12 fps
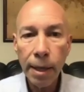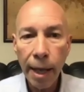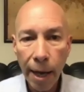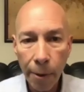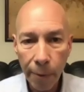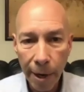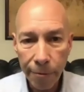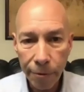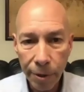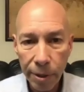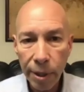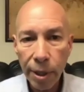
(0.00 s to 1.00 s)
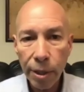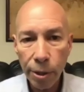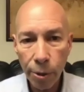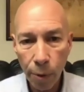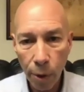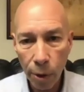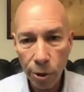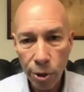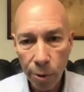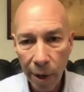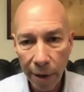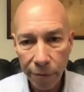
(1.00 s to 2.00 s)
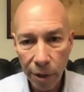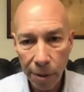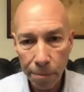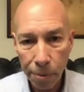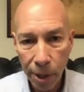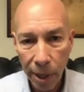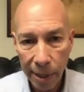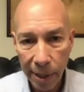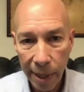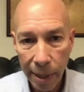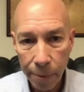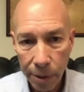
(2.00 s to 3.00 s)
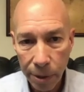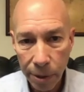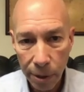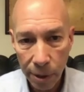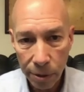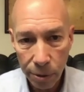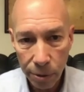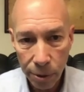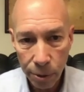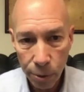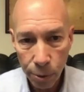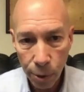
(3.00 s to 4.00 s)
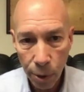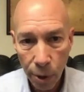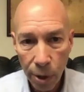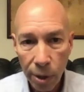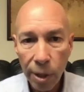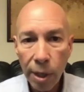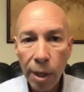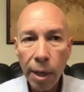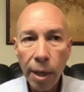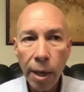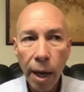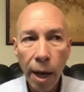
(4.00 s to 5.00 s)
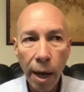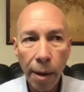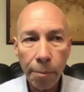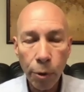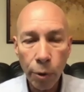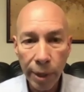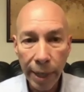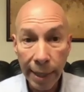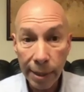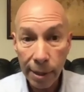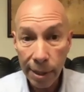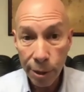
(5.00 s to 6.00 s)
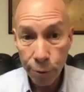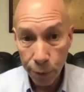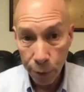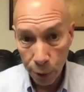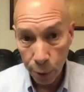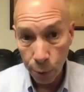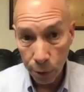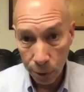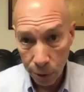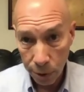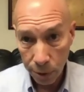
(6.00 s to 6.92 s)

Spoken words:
However, you also have to comply now with under the new law on any lease renewals.